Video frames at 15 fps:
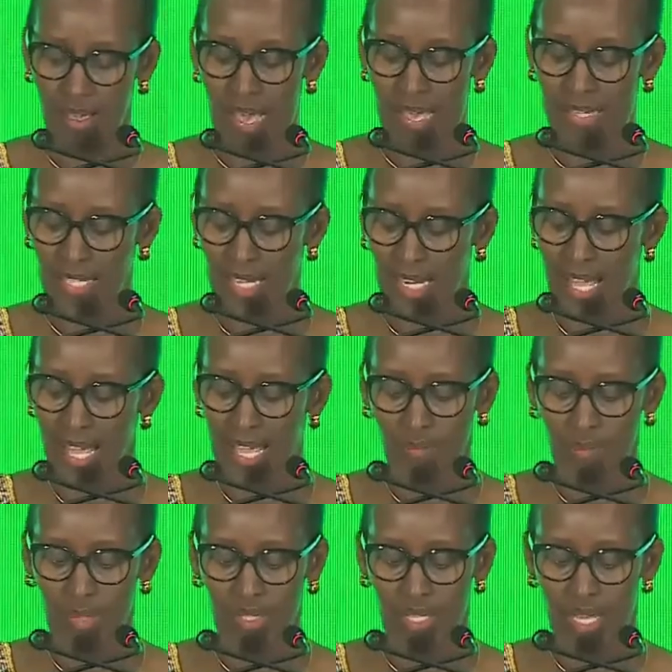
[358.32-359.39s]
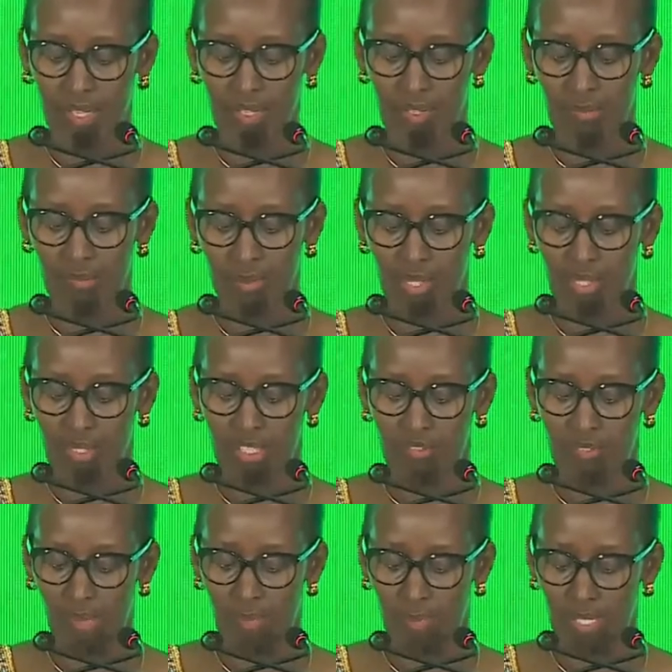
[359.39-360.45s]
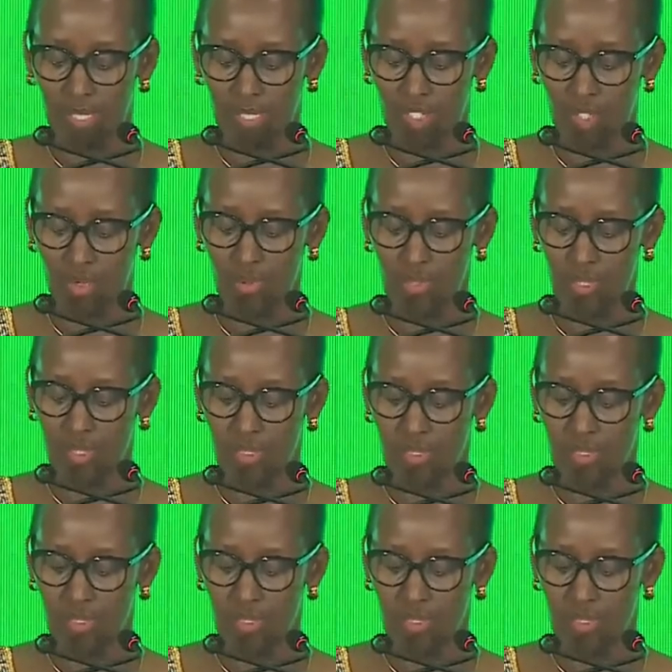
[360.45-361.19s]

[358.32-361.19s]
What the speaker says: and align with other important development issues,